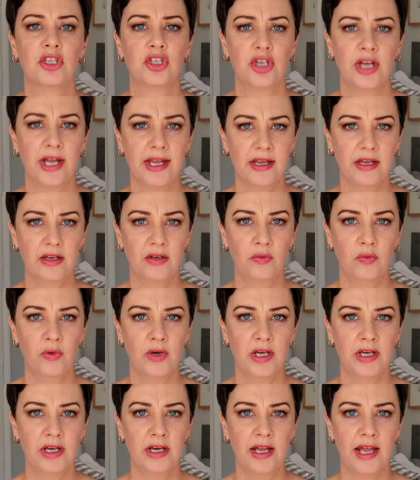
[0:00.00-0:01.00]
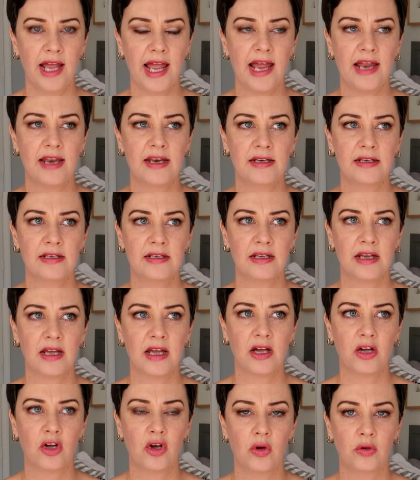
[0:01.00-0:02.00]
chicken one and
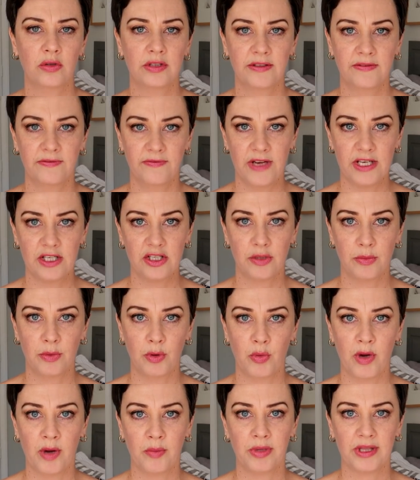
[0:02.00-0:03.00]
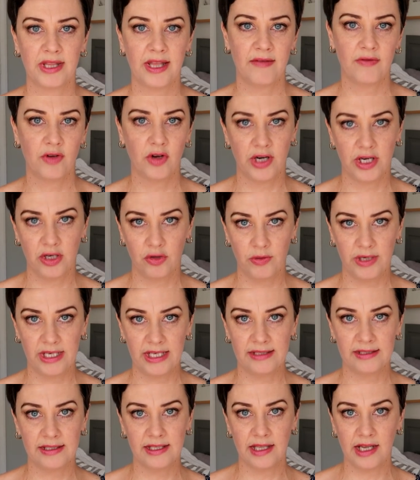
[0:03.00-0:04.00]
a golden vegetable one, but they've got
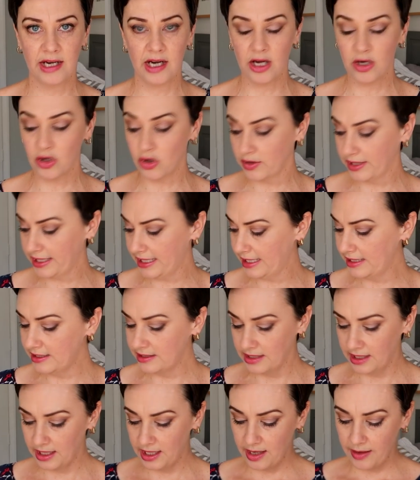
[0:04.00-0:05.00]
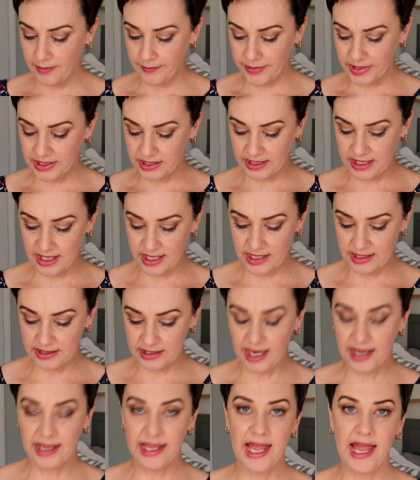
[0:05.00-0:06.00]
ingredients in that I can't eat. But these
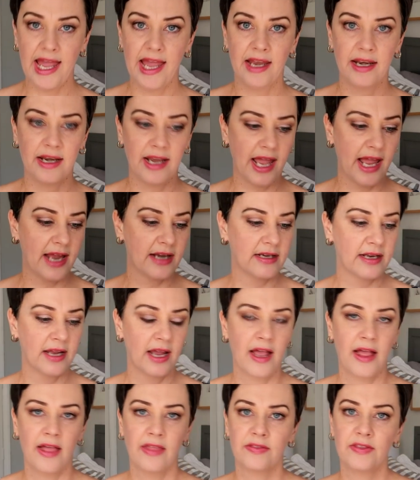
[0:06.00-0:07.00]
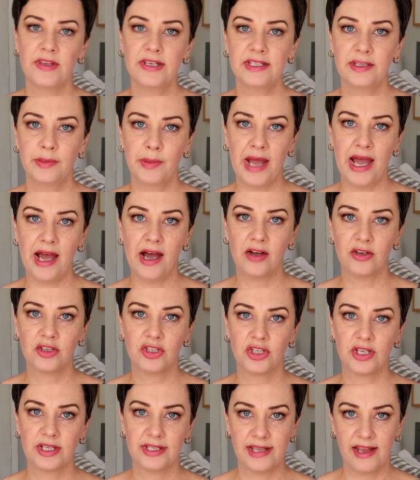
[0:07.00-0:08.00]
I can. And this
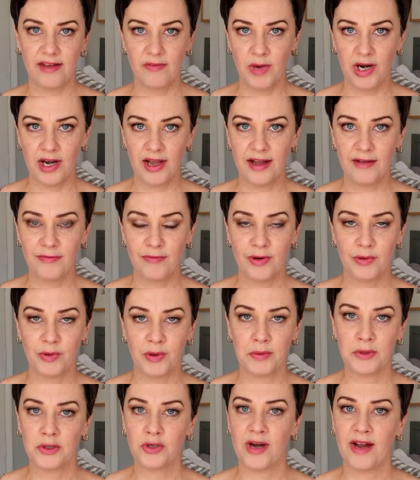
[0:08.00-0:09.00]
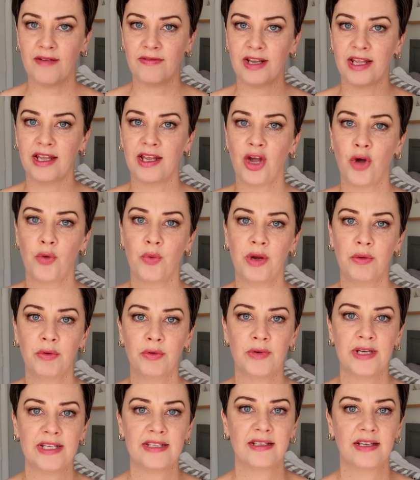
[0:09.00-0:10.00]
pouch saved my life when we were traveling. We were
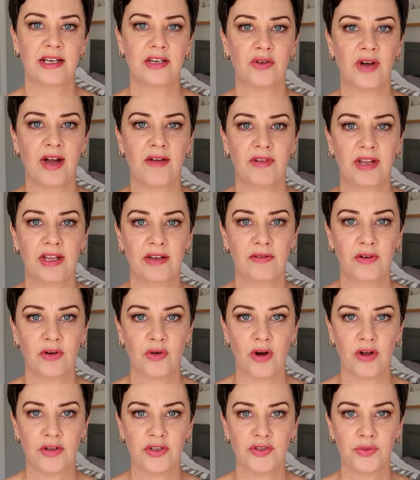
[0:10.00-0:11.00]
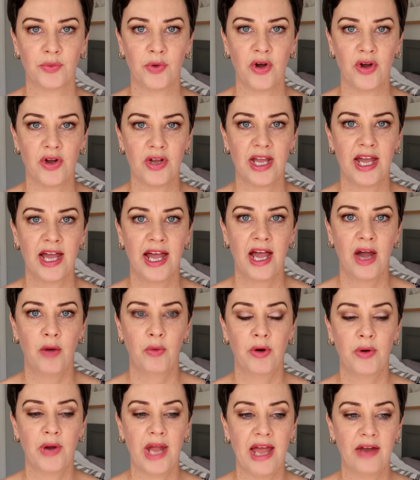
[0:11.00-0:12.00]
recently traveling for Grant's work.
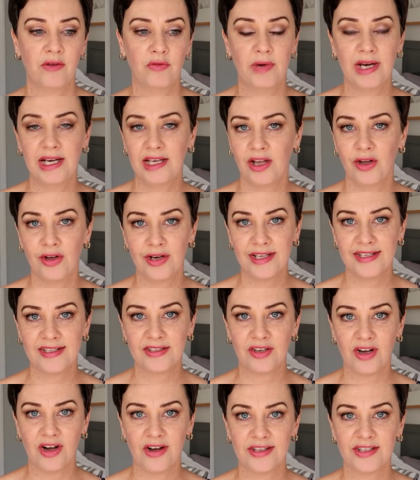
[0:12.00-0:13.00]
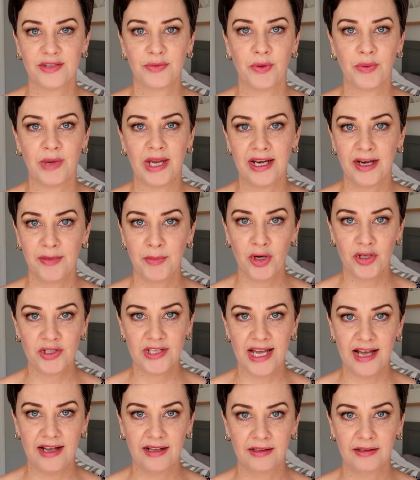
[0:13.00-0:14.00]
We had really early starts. We were in a
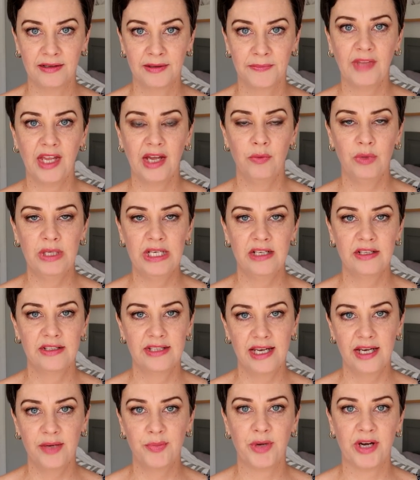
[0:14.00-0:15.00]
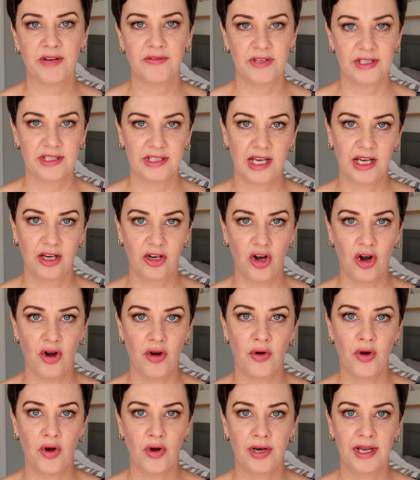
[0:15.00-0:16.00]
motel and we needed to eat breakfast and
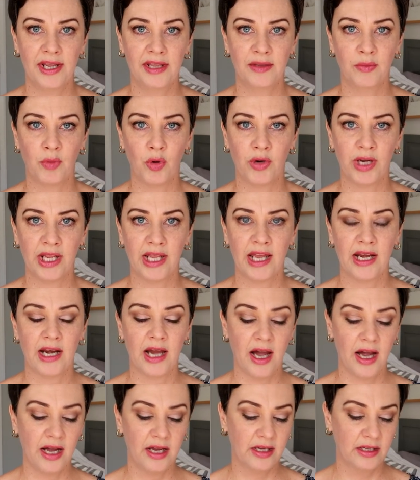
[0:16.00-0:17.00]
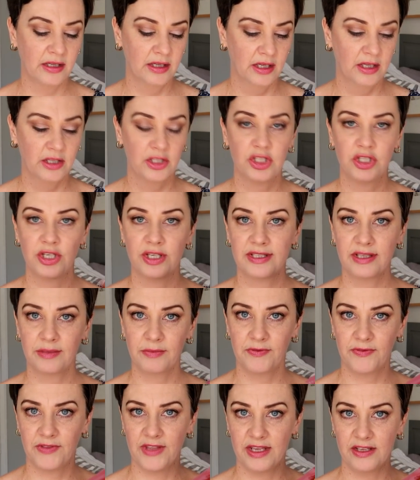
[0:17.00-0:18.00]
go early in the morning. And I took some
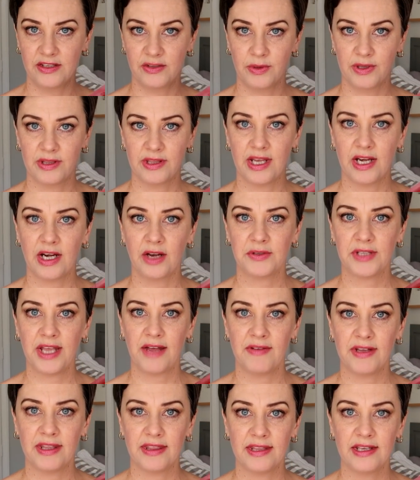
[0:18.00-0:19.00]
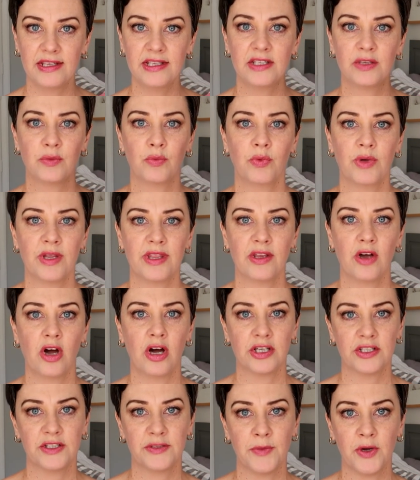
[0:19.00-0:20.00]
of these with, and I was having this with
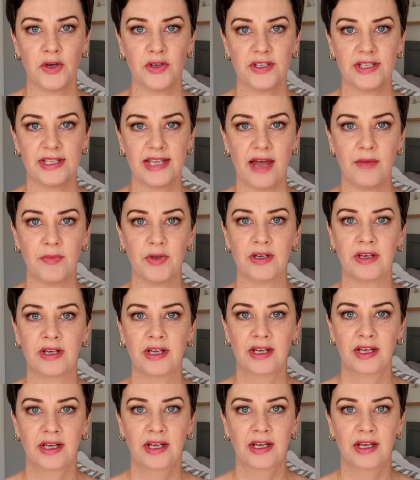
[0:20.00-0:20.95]
hot smoked salmon,